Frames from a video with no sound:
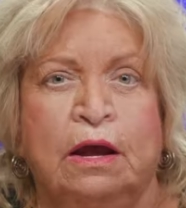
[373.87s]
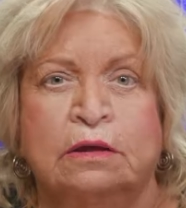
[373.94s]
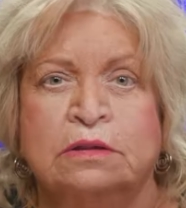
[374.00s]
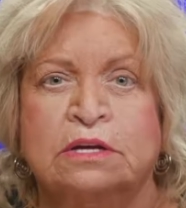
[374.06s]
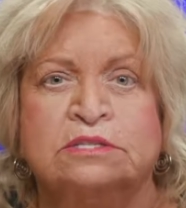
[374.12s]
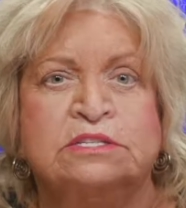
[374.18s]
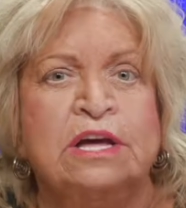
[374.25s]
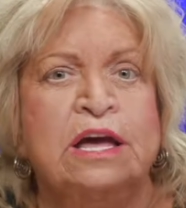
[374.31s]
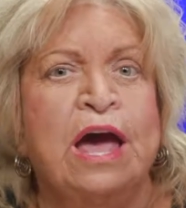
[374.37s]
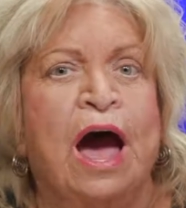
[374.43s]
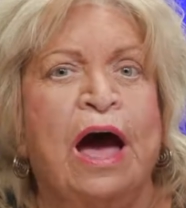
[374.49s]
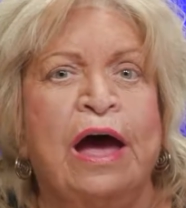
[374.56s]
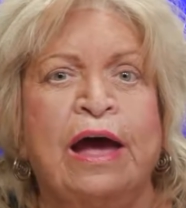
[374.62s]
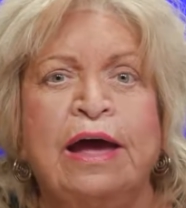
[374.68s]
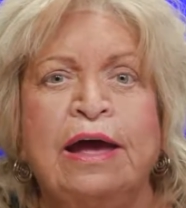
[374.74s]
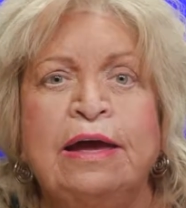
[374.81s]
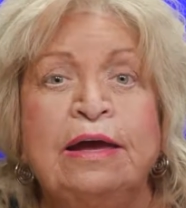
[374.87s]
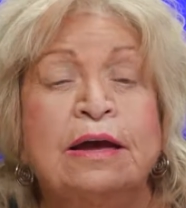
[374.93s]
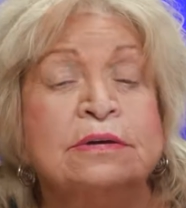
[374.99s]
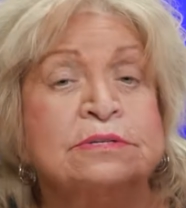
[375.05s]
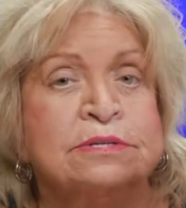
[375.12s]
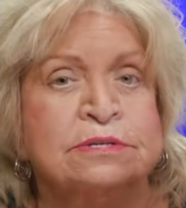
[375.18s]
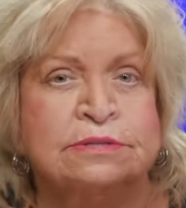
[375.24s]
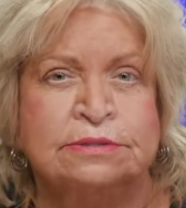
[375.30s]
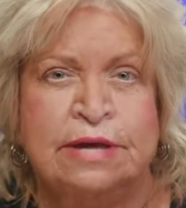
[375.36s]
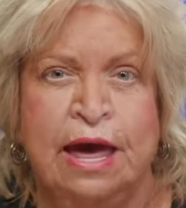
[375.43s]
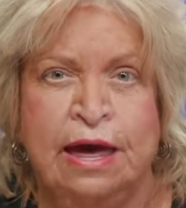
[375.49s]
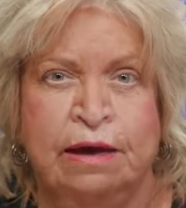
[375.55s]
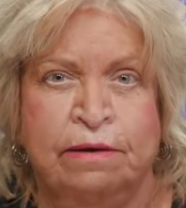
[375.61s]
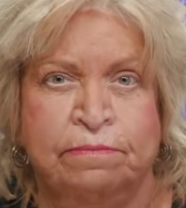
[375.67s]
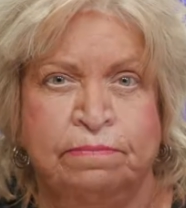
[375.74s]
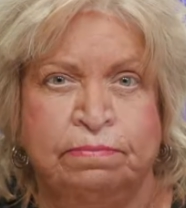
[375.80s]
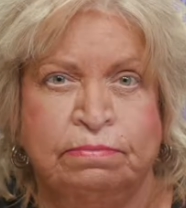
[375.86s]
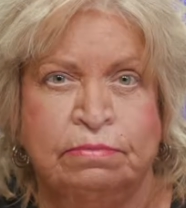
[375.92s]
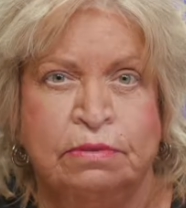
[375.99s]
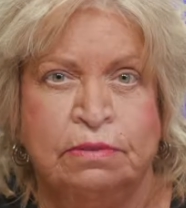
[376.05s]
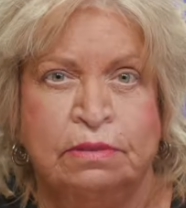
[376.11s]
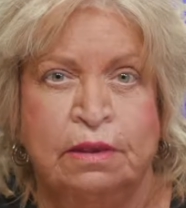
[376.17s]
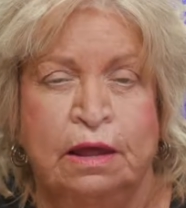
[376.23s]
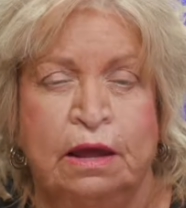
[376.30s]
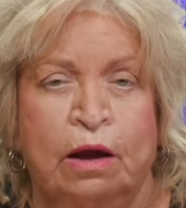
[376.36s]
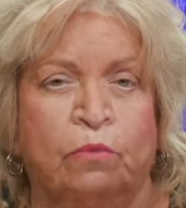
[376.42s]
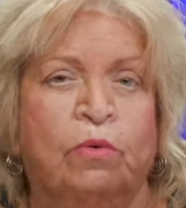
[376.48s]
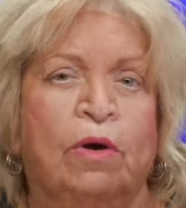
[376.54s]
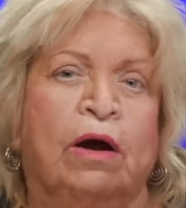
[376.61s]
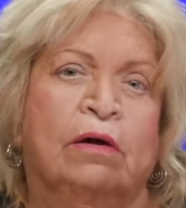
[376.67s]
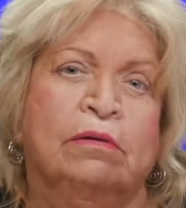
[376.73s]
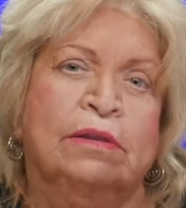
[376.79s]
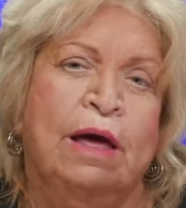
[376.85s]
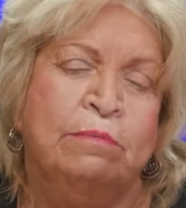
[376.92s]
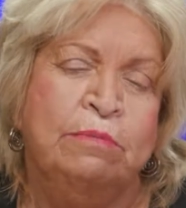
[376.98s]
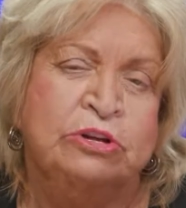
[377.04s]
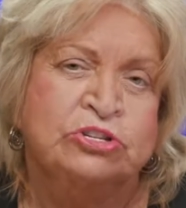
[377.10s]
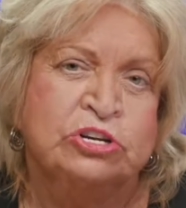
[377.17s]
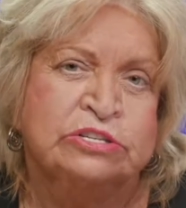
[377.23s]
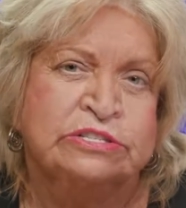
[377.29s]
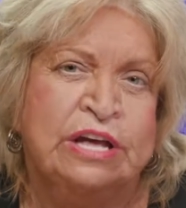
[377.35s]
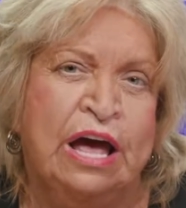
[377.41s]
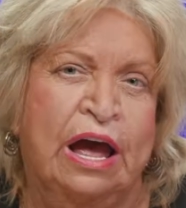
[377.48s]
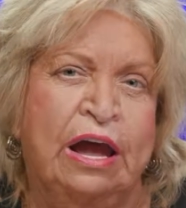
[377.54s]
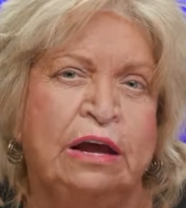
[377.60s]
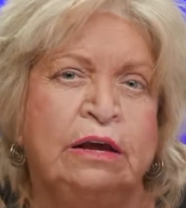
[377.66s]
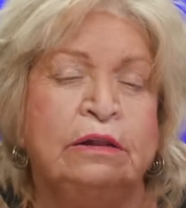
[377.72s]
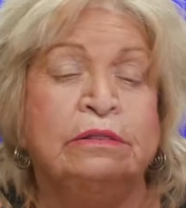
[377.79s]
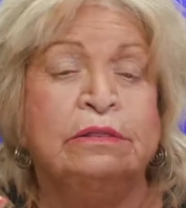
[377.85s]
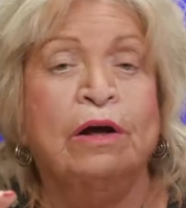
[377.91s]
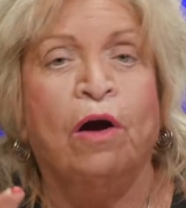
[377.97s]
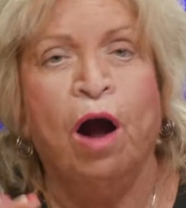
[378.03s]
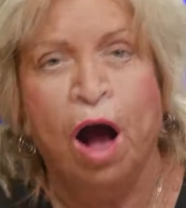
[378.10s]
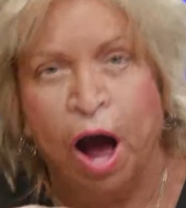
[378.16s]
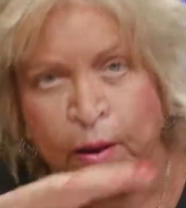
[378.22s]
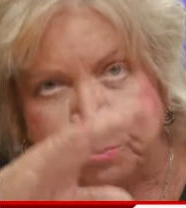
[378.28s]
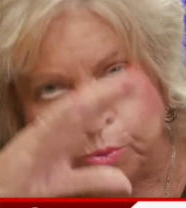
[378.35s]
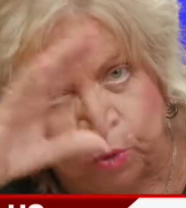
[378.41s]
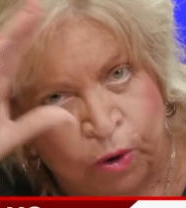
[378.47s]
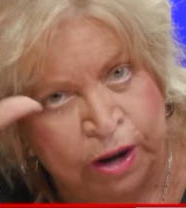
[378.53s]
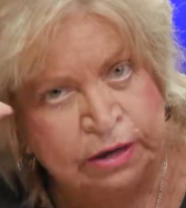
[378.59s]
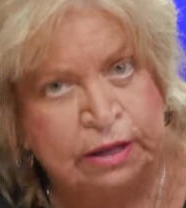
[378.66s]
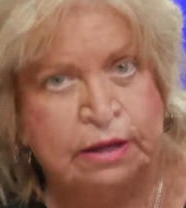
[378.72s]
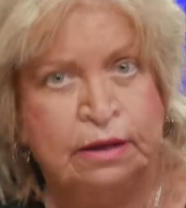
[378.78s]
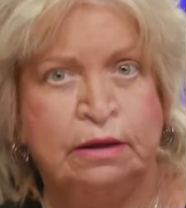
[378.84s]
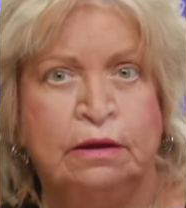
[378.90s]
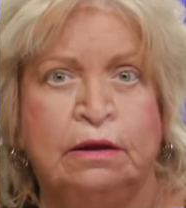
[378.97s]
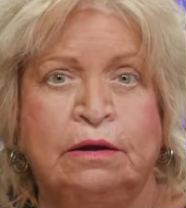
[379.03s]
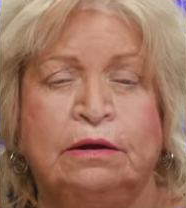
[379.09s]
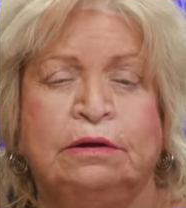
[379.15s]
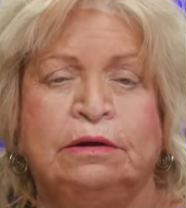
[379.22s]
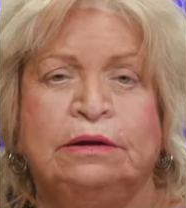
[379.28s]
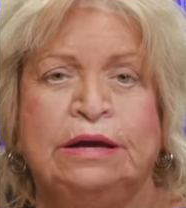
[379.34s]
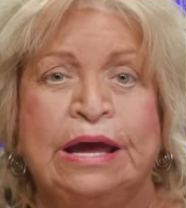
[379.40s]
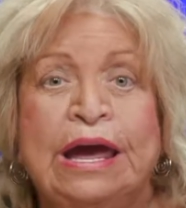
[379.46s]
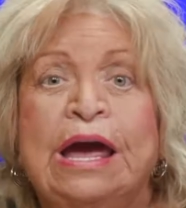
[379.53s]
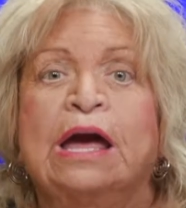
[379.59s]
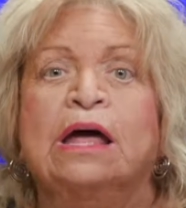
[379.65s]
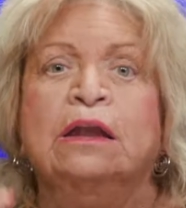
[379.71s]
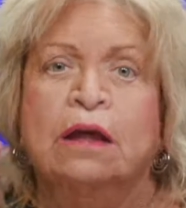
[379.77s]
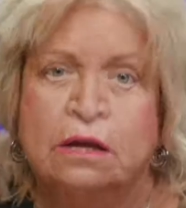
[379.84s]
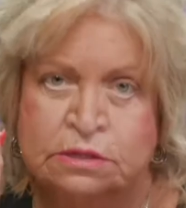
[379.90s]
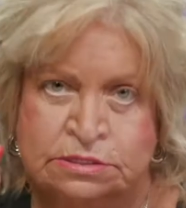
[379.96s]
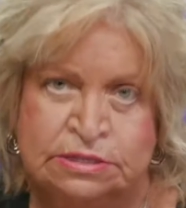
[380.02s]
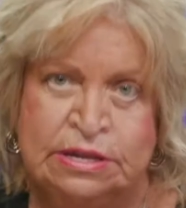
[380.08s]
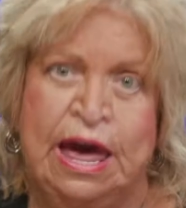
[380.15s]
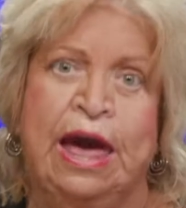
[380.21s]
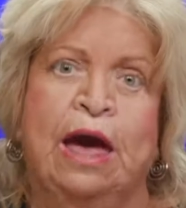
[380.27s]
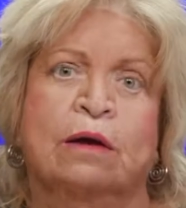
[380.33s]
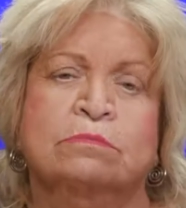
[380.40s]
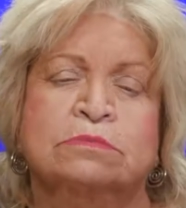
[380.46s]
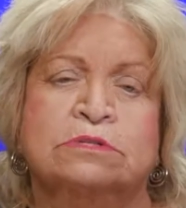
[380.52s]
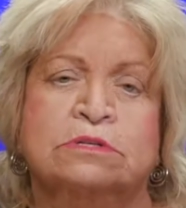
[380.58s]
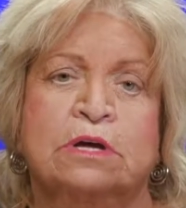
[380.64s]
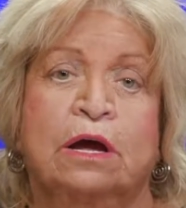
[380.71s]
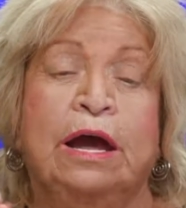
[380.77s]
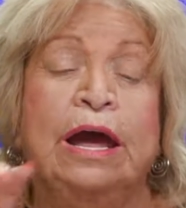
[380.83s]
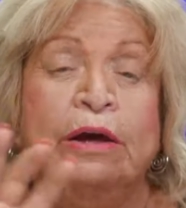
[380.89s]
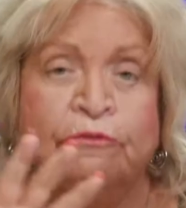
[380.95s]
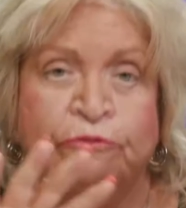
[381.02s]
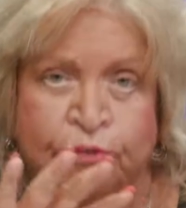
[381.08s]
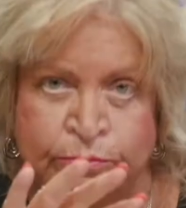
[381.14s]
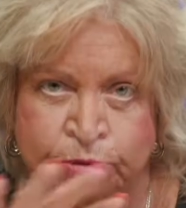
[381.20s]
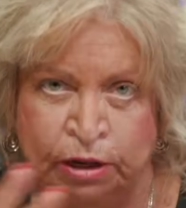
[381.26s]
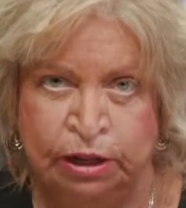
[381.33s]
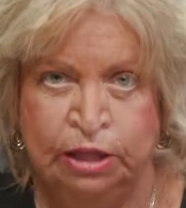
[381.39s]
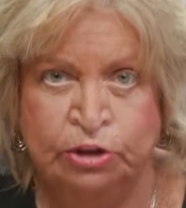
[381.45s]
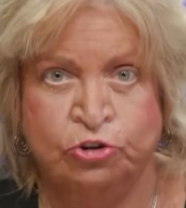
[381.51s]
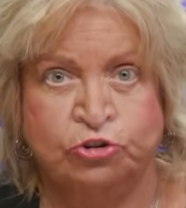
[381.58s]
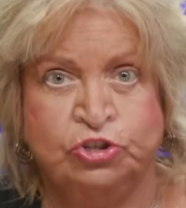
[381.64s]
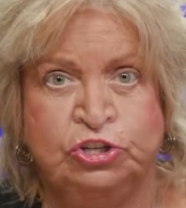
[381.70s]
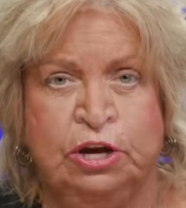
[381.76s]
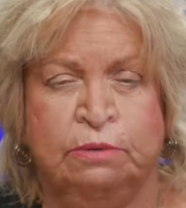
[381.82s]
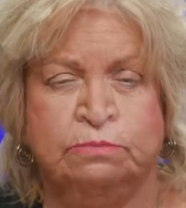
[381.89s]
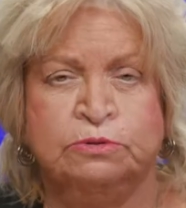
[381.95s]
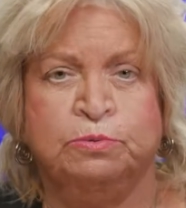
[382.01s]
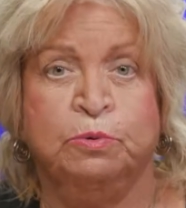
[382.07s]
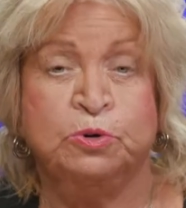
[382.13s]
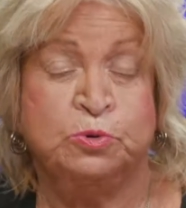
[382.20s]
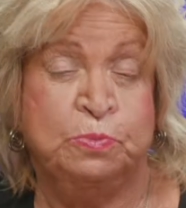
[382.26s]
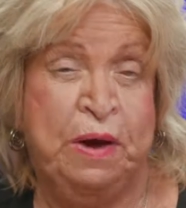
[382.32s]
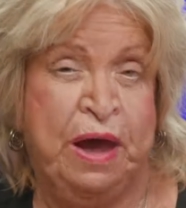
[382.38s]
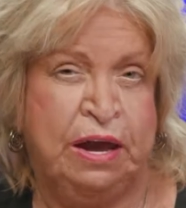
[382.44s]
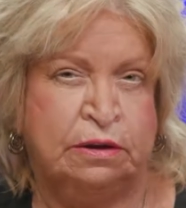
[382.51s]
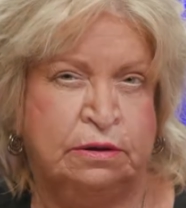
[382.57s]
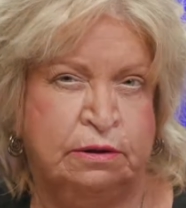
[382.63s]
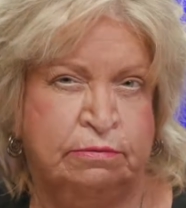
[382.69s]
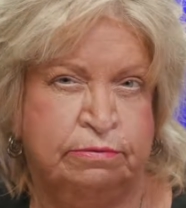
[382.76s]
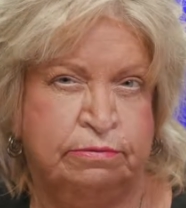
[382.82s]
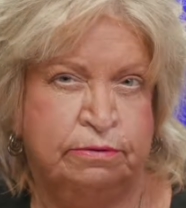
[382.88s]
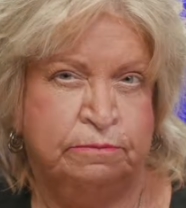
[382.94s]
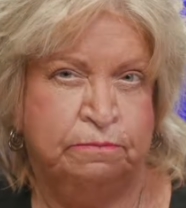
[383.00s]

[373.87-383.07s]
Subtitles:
The CIA is a scam. Well, let me just say, they're operating in scams from the leadership's perspective.